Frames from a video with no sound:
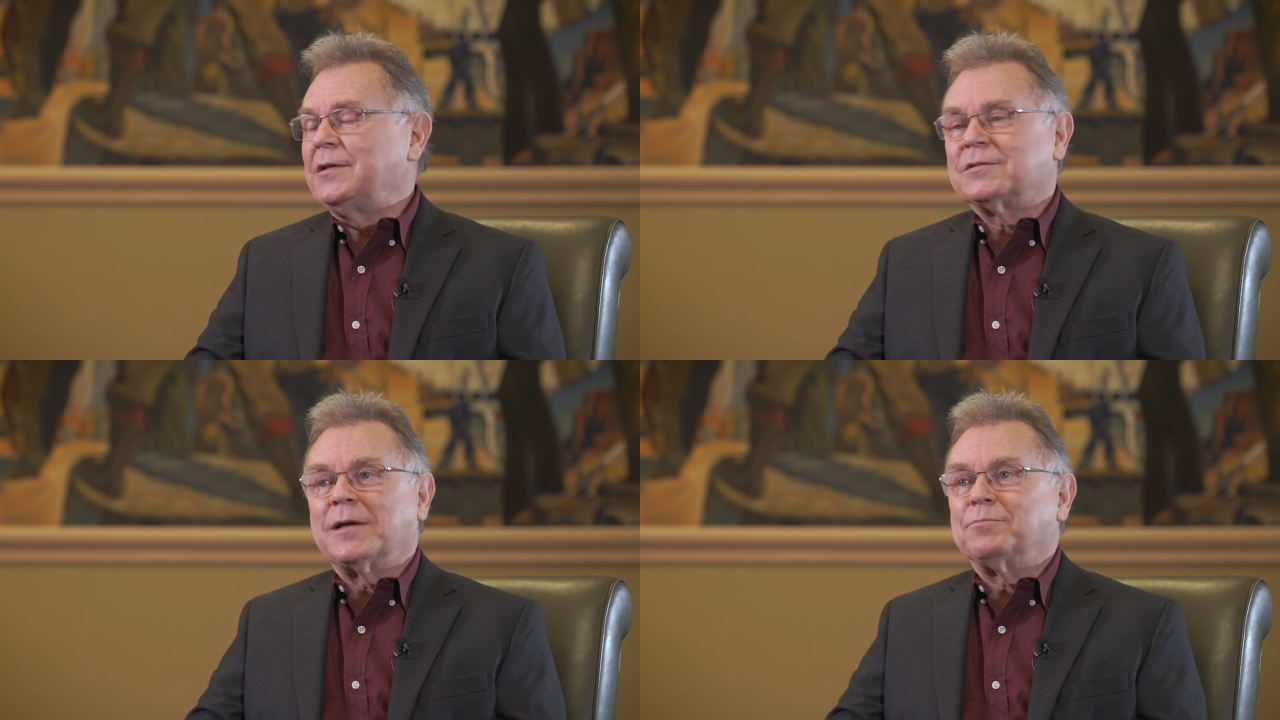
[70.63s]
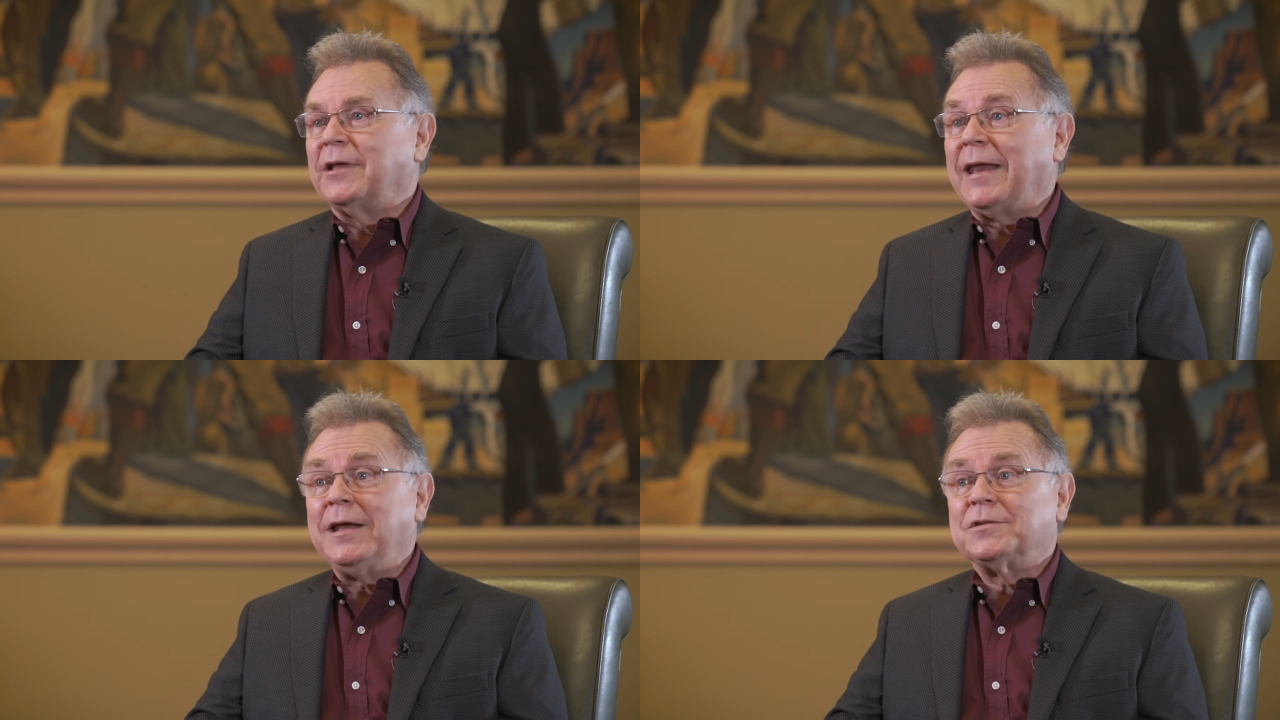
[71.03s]
it's like
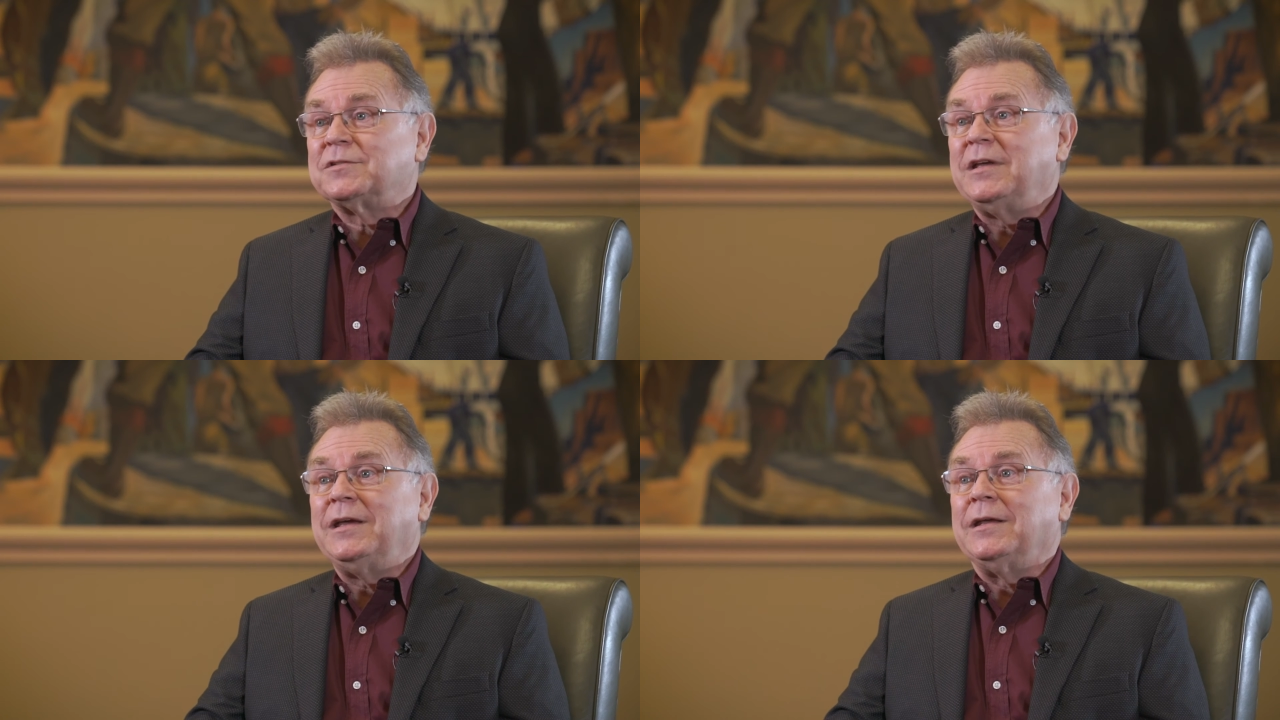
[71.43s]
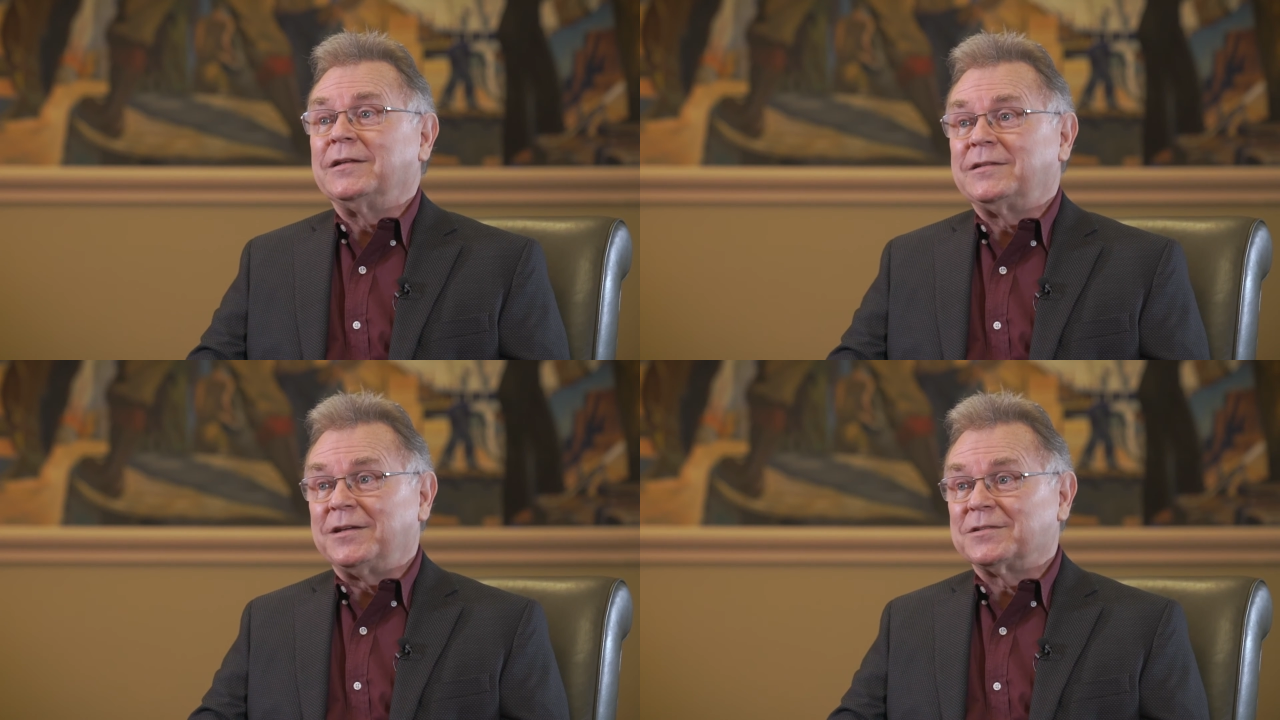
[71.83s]
planting a seed.
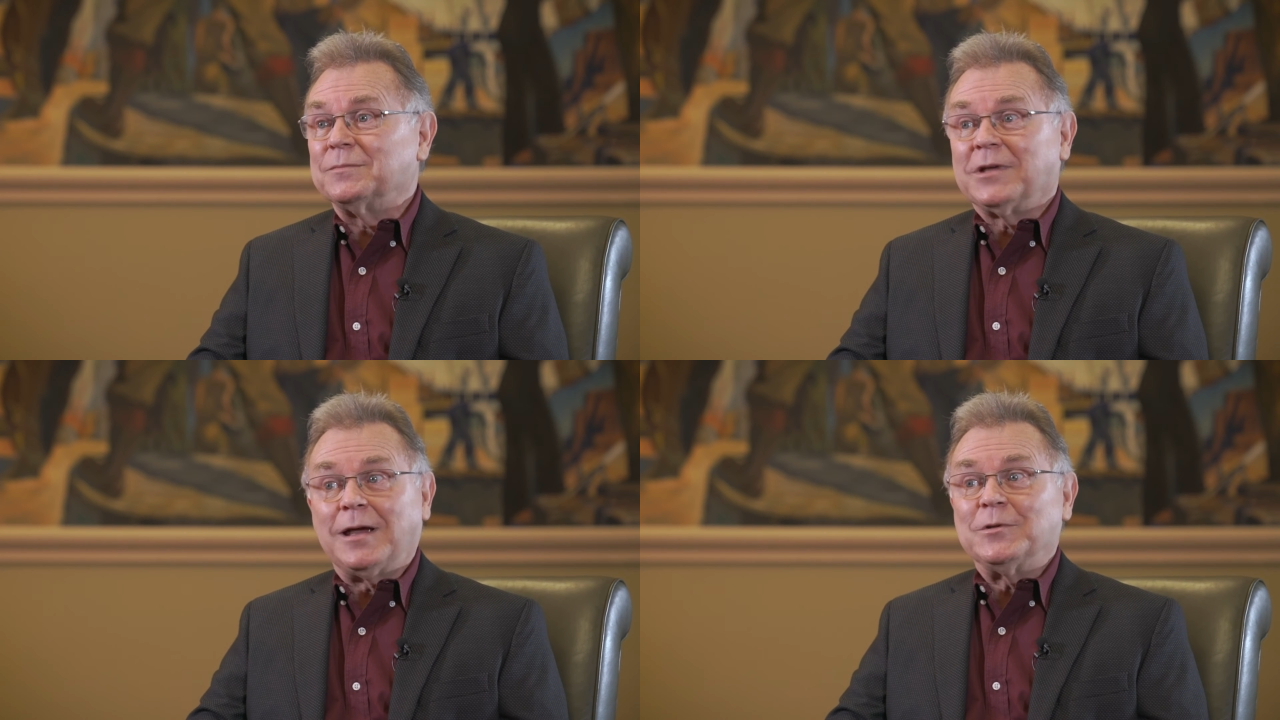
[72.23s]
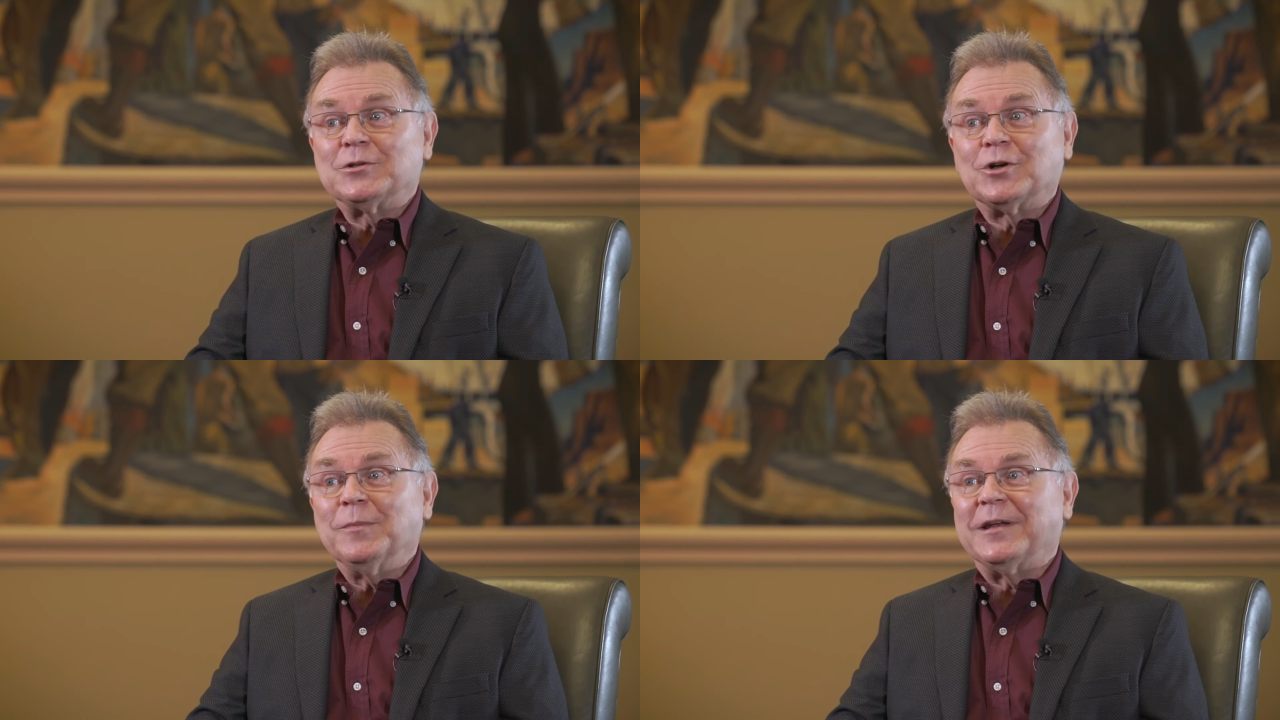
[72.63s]
It takes some time to
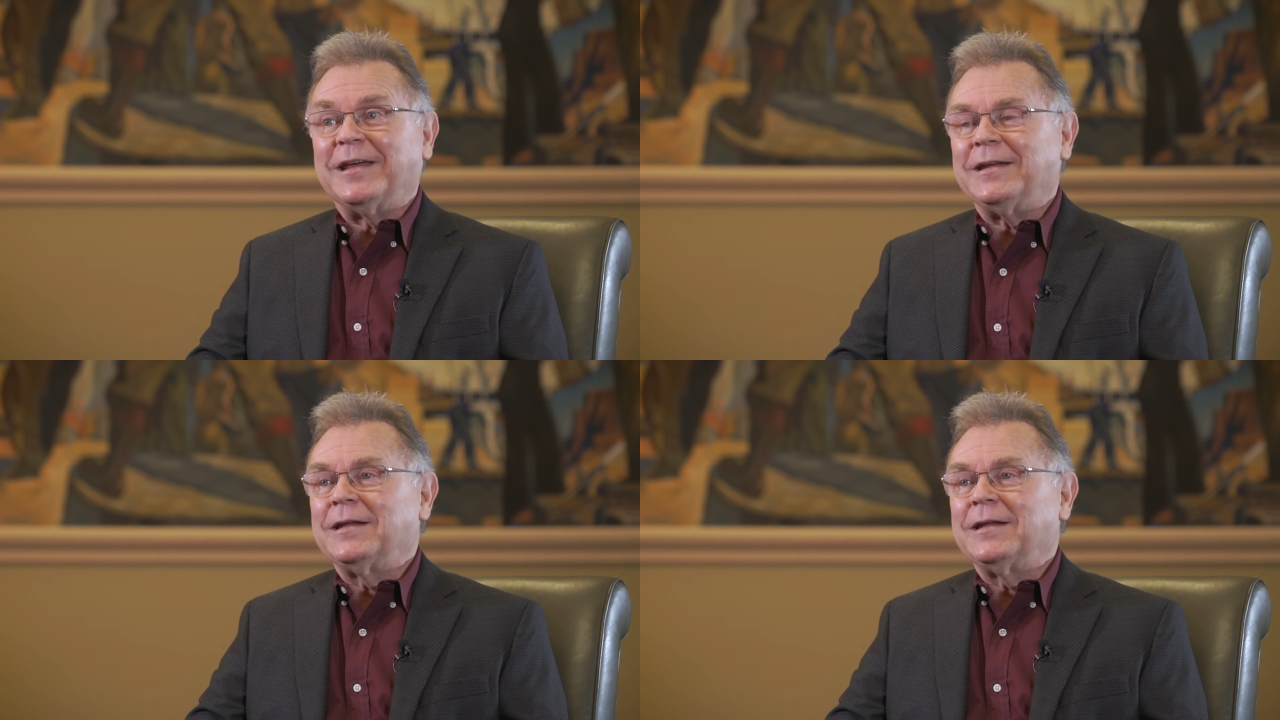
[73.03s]
germinate.